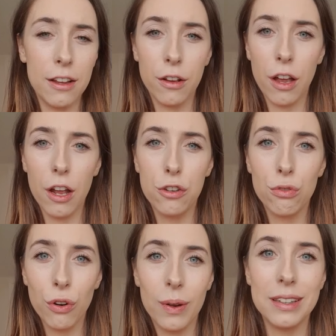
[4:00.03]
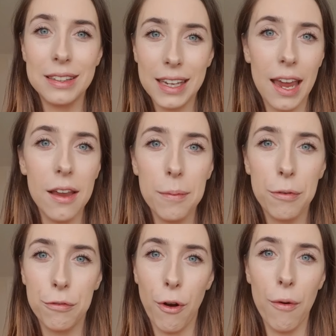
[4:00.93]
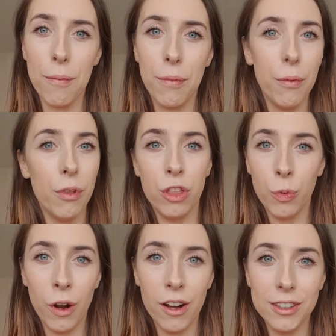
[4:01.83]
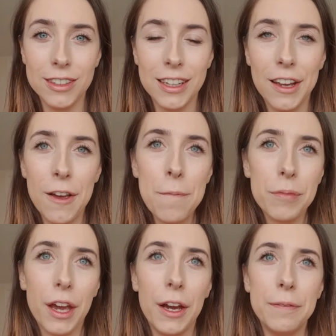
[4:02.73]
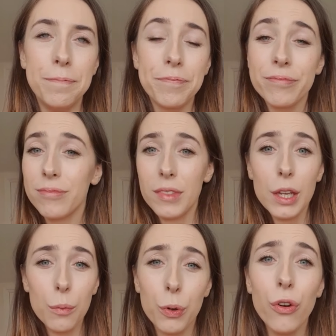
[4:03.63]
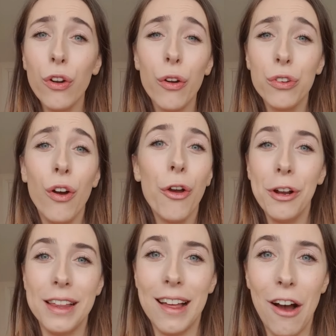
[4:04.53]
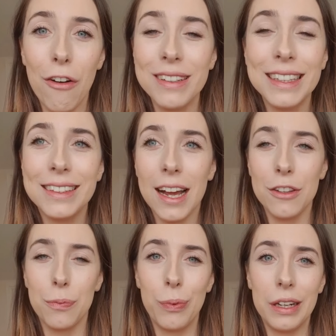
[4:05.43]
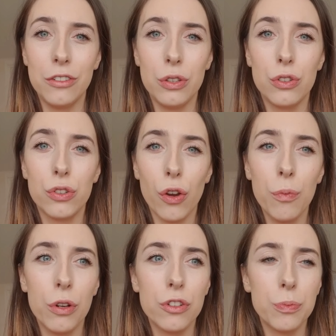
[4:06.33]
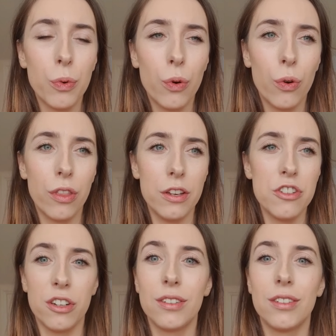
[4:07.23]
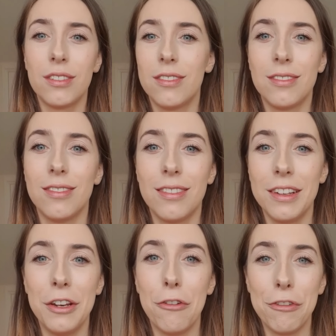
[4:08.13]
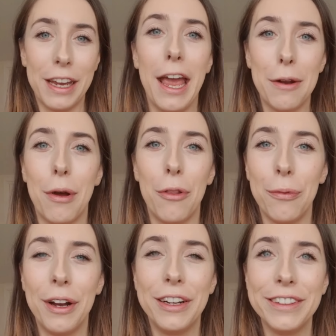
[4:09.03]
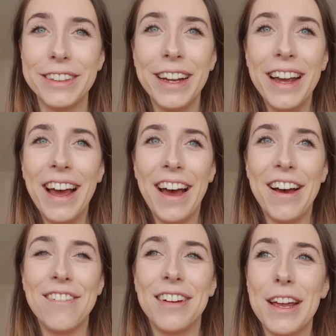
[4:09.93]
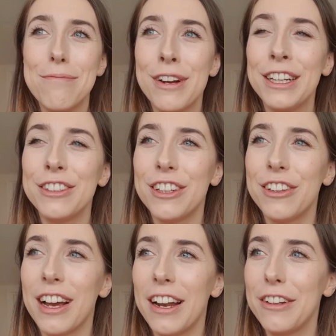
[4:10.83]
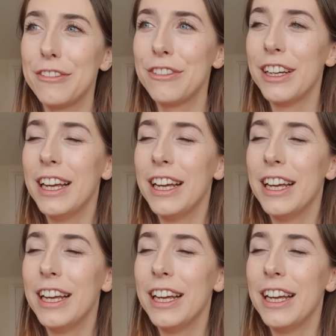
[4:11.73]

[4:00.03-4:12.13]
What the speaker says: is a true escape from the world. But not only that, obviously dance brings you so much more than just forgetting about the world. It brings you kind of